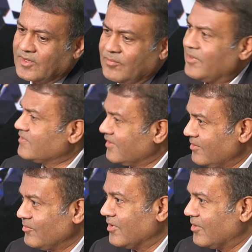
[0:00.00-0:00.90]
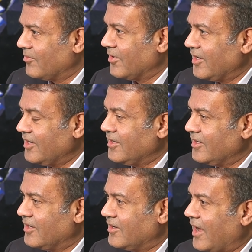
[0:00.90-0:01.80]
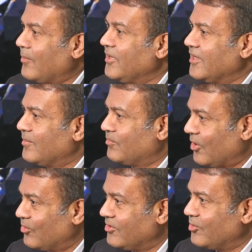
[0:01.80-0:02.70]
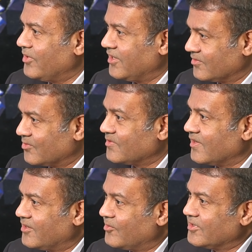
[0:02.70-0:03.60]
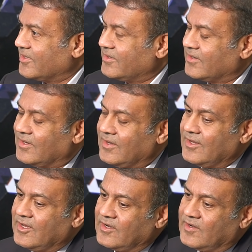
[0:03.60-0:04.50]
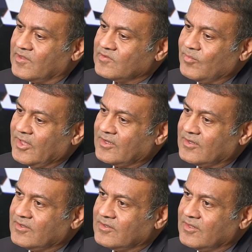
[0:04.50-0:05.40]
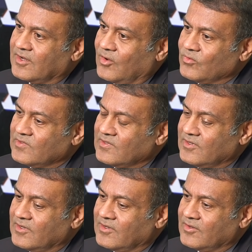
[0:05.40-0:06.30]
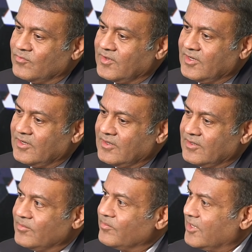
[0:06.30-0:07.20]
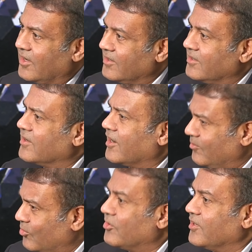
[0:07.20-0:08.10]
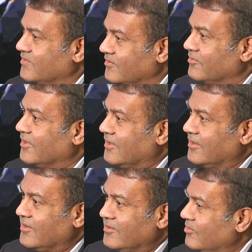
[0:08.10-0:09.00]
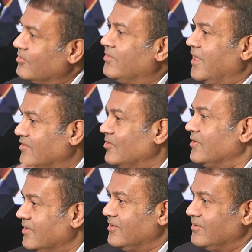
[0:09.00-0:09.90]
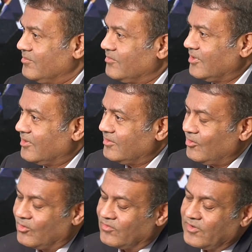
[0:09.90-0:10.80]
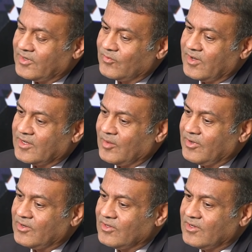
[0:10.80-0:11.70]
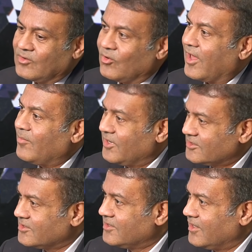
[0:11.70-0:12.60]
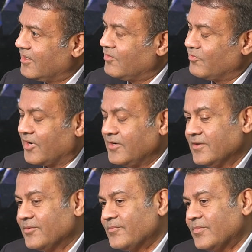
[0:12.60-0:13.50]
must say very happy and proud to be associated with it. It does make the council feel younger and progressive. So that's on the logo front. Well, coming to the collaboration front,